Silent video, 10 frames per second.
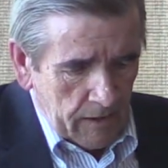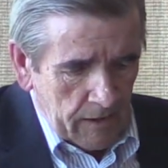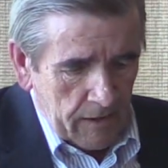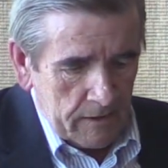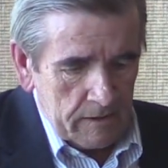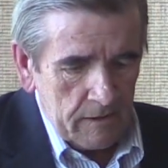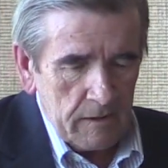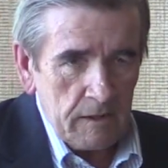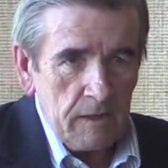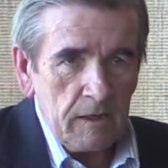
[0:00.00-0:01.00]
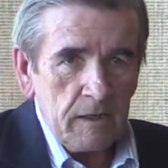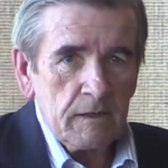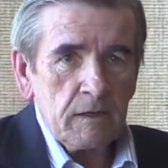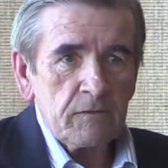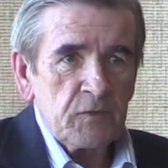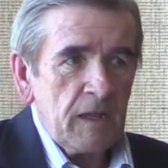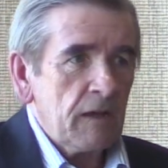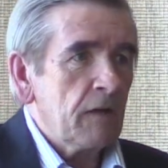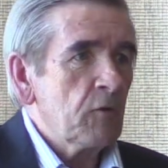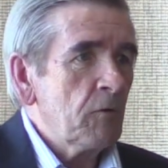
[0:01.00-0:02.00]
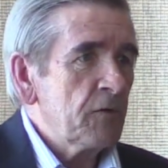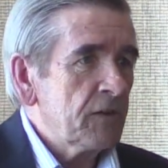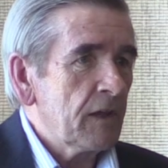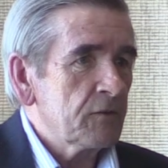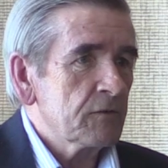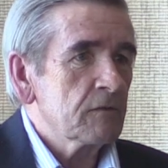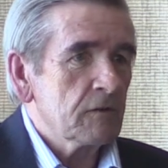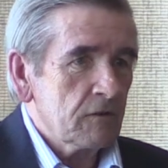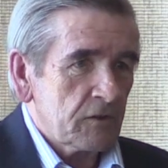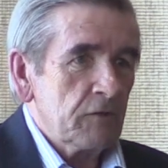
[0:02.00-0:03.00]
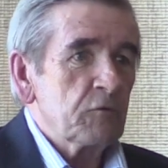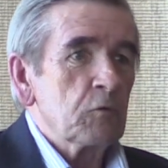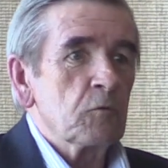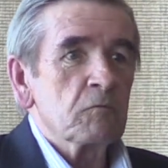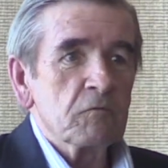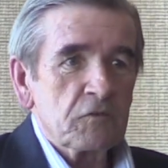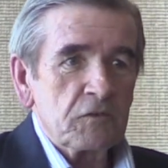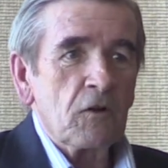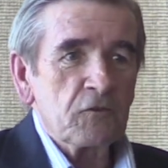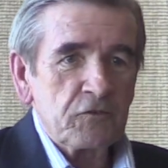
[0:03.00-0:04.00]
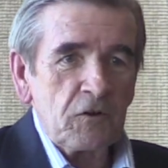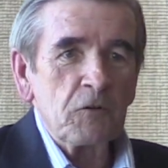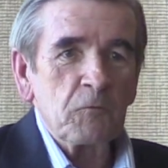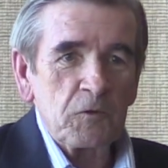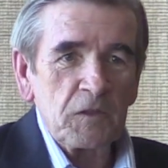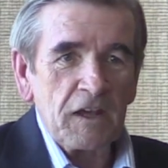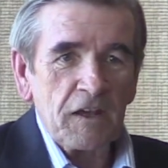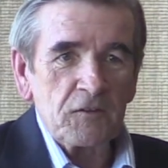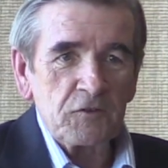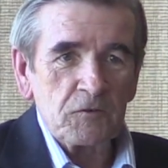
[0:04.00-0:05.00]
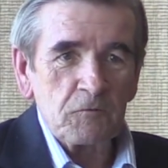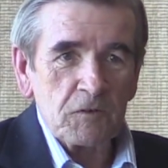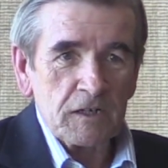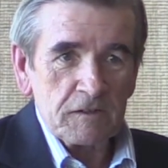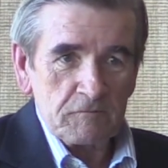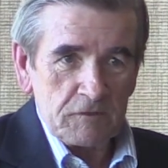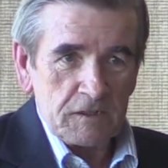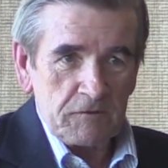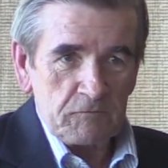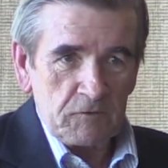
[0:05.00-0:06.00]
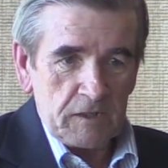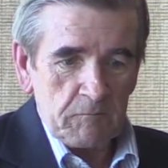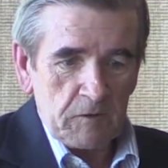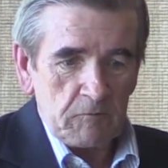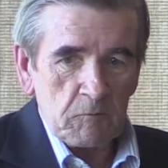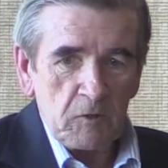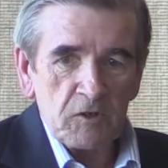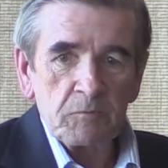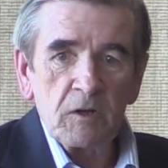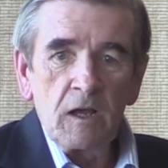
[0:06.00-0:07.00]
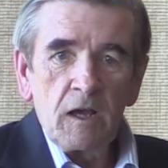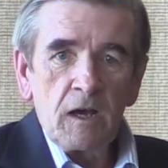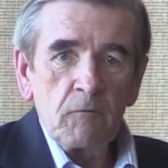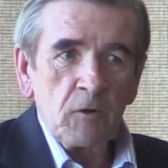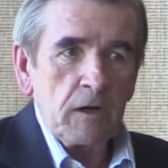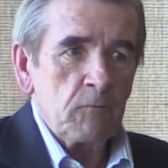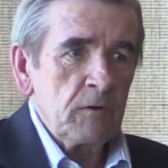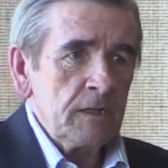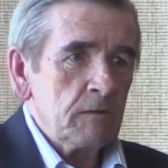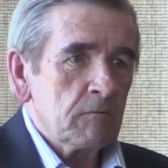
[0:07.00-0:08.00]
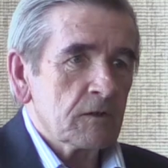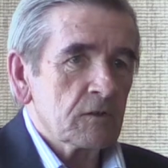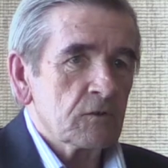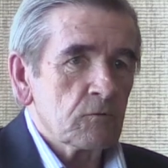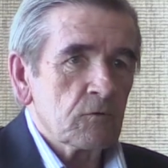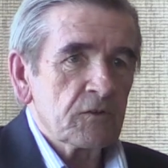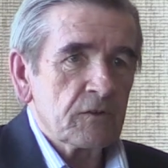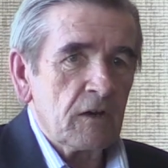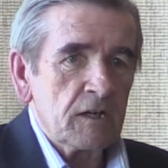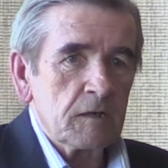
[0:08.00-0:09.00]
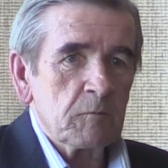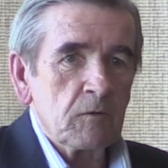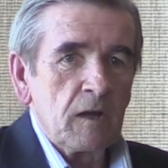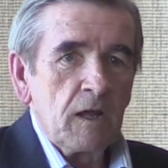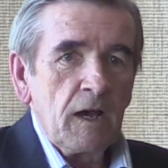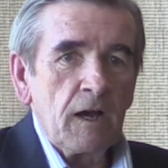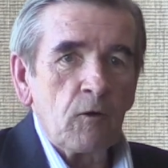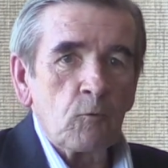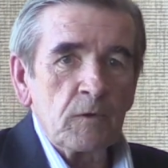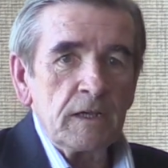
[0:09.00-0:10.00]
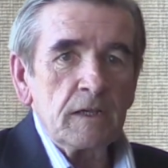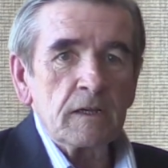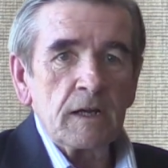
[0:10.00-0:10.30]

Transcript: And I've always answered, I'll start with the answer when I get my remarks, but what I really wanted to do was talk about how we